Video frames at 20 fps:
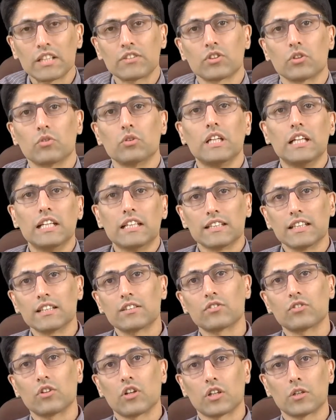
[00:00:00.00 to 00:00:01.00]
So
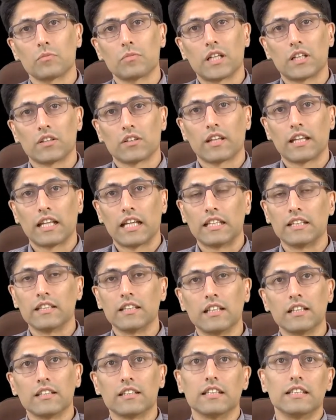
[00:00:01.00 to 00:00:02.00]
let's talk about
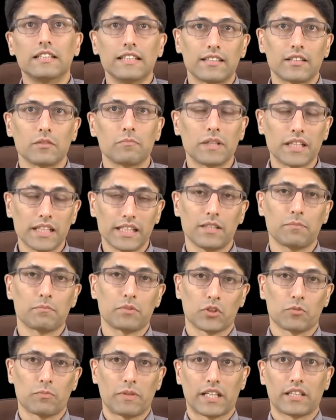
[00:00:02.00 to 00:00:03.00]
then the disability
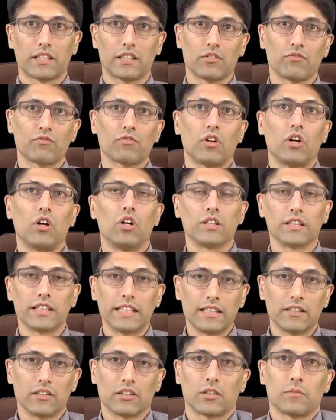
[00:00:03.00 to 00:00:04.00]
perspective on
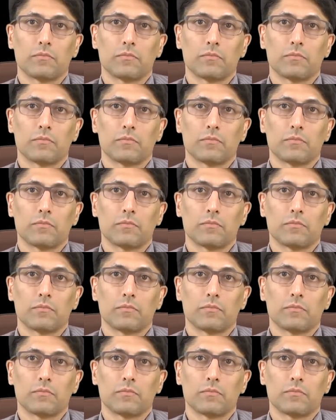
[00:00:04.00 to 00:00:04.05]
legal